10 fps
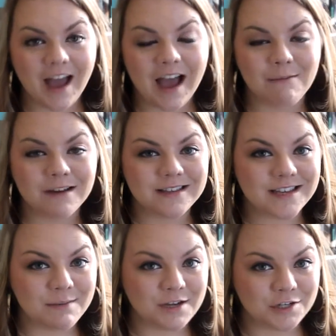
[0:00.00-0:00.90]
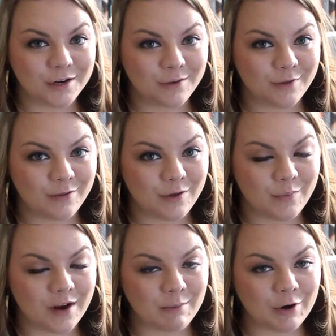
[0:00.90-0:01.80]
I'm also going to be sharing with you
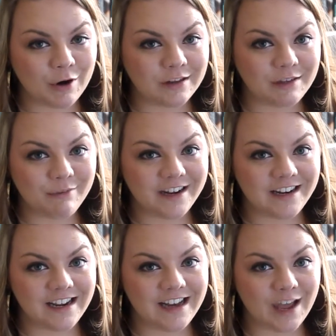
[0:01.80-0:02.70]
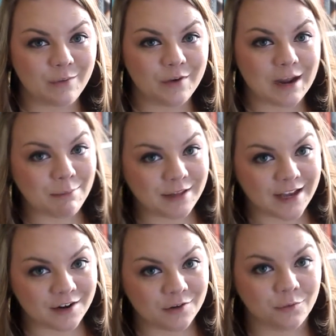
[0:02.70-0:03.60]
what I'm currently reading and what I
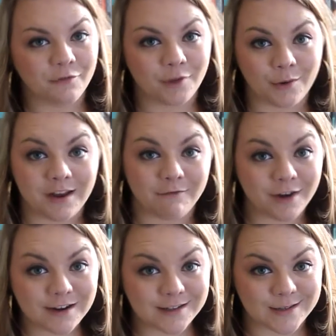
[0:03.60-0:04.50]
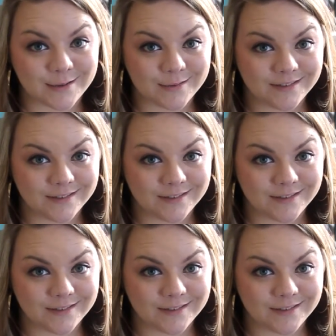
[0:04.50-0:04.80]
plan on reviewing very soon.